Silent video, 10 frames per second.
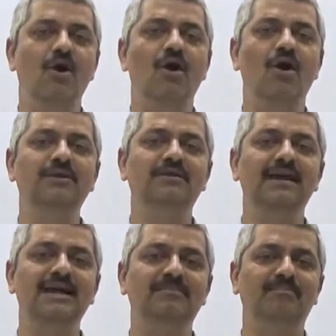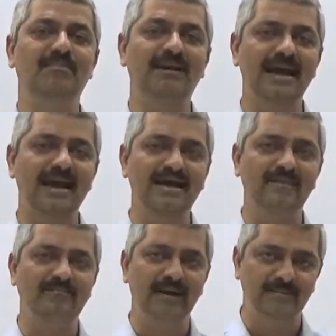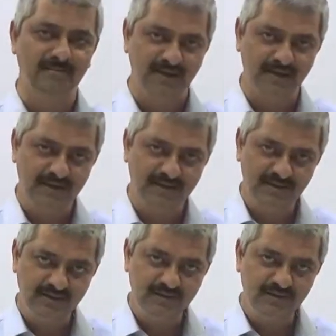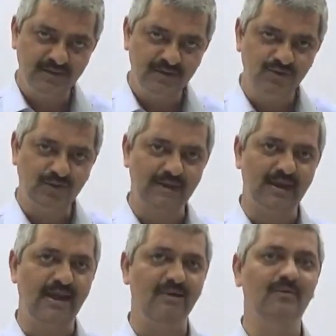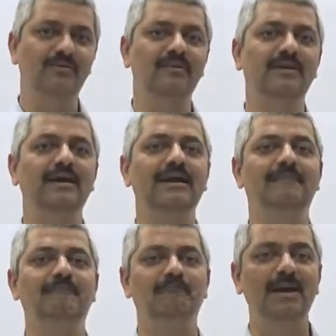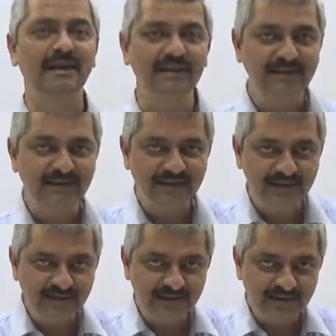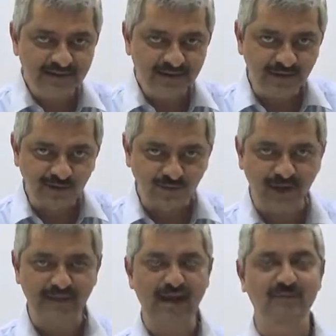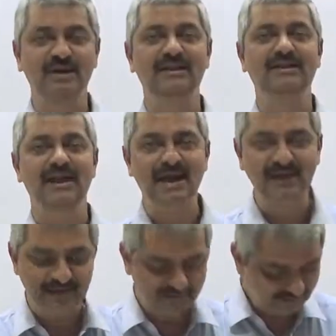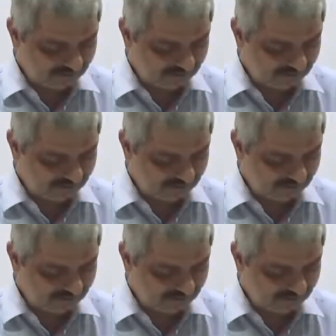On that blank paper you can have a pen, you can have a line.